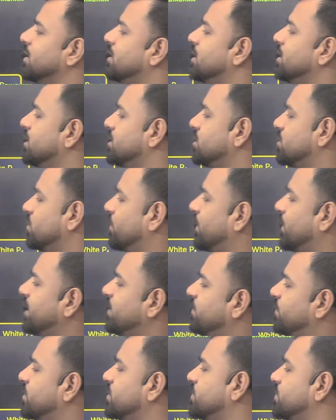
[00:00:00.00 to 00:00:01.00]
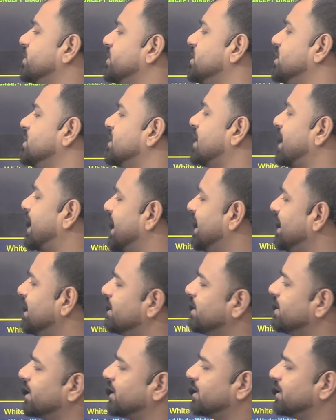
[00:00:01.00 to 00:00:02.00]
So white phosphorus is highly
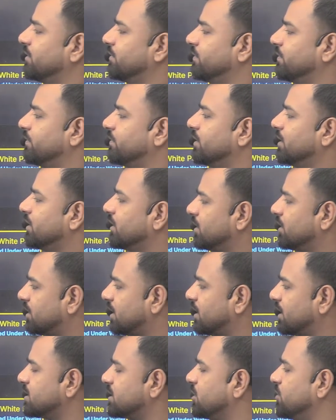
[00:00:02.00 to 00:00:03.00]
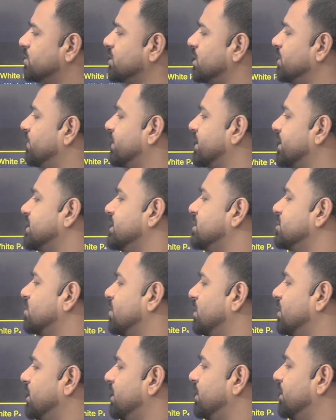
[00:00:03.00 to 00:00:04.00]
reactive, translucent waxy
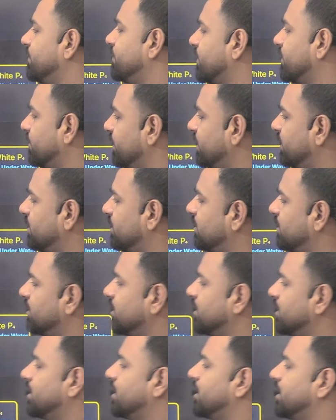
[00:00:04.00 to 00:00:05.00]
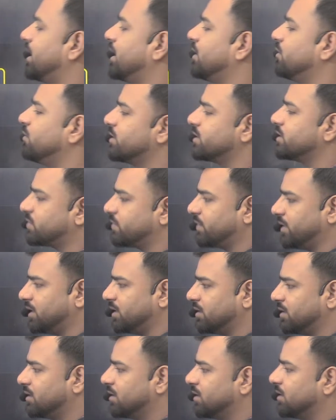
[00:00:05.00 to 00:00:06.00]
solid with angular
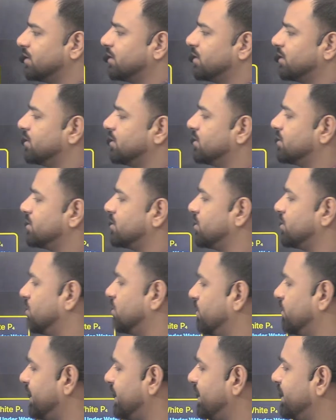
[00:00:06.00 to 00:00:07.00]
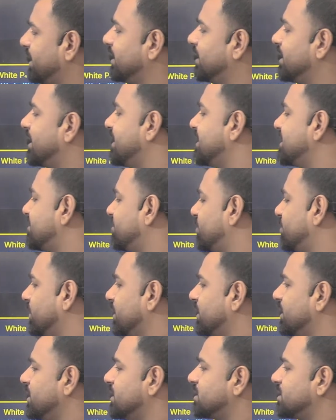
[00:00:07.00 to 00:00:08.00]
strain. So it ignites
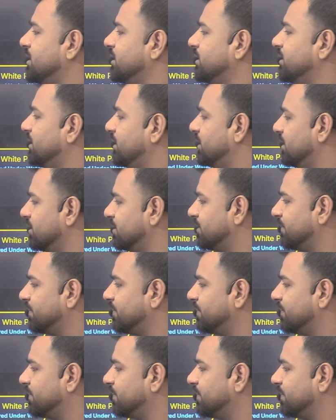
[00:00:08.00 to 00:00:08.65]
spontaneously in the air